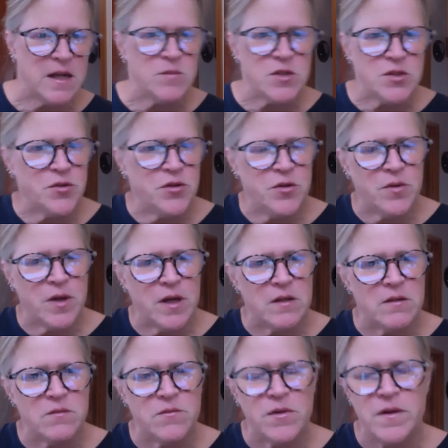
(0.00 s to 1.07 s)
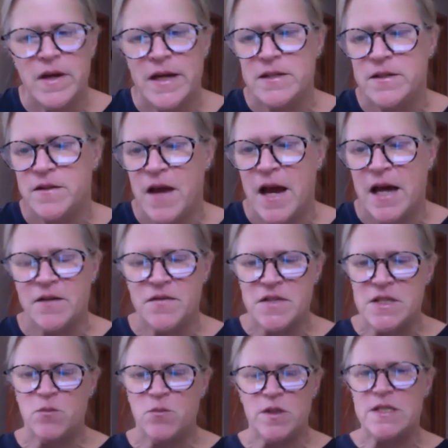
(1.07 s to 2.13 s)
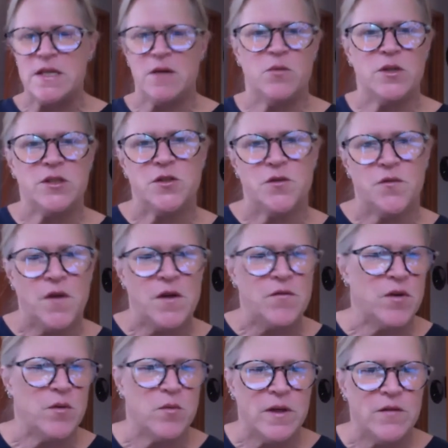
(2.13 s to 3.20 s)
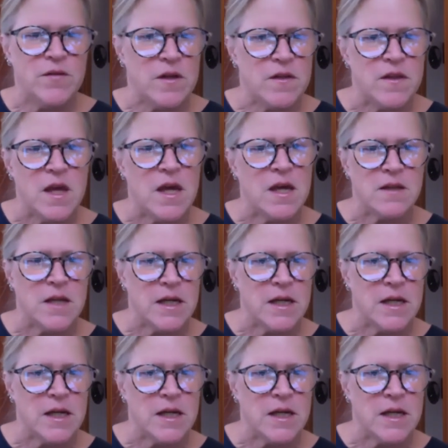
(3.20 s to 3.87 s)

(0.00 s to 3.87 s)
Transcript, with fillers: I'm sure you can relate to that. If someone said, What's your favorite weaving thing?